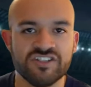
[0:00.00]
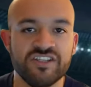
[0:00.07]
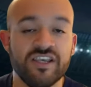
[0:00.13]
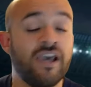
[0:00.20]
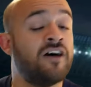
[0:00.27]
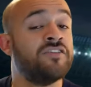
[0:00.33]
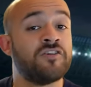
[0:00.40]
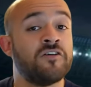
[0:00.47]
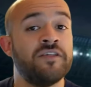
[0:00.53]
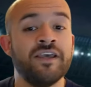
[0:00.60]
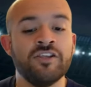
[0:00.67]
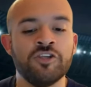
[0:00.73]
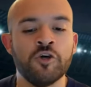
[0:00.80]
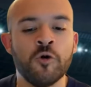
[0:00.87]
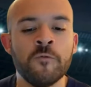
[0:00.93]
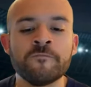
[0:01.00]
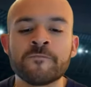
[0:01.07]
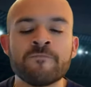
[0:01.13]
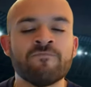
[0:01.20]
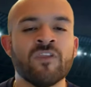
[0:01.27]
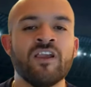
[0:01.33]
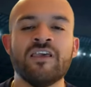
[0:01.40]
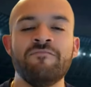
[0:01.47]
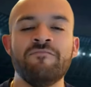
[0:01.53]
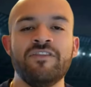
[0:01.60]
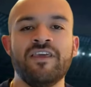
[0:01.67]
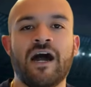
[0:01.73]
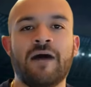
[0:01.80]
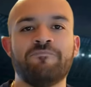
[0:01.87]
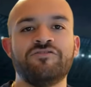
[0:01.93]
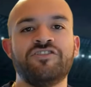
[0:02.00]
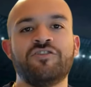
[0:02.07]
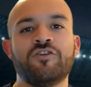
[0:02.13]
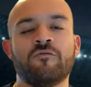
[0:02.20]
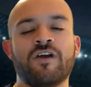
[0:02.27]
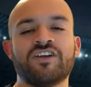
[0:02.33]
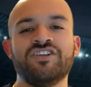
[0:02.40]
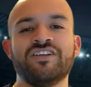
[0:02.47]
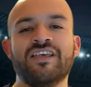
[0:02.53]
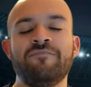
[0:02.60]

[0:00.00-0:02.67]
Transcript: yet until they do. Give me the opposite direction.